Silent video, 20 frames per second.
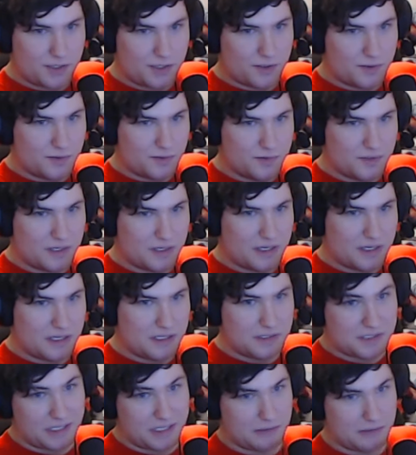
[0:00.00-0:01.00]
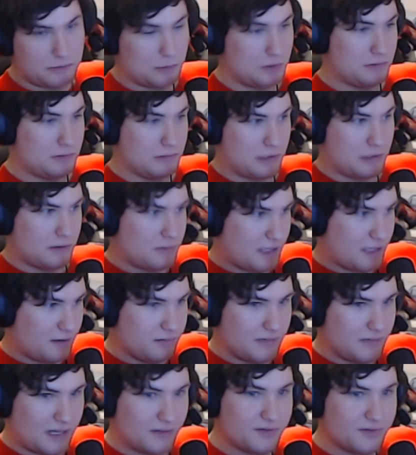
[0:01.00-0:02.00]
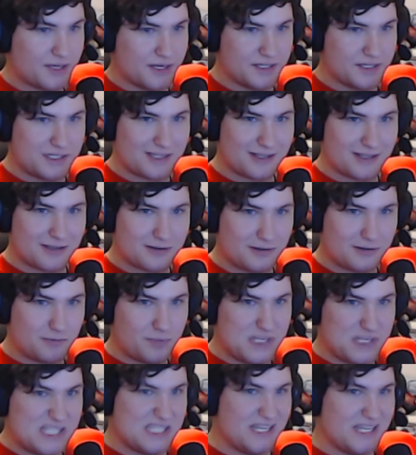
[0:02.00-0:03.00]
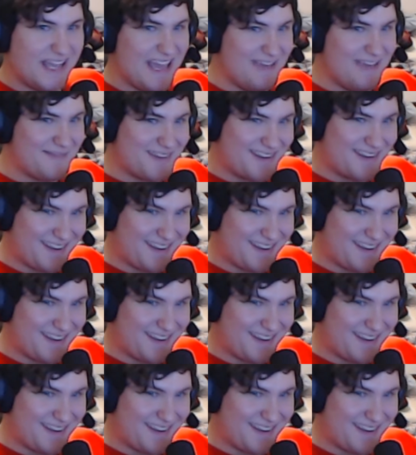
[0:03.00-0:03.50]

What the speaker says: do, and he's like, well, I'll get into the PC gaming.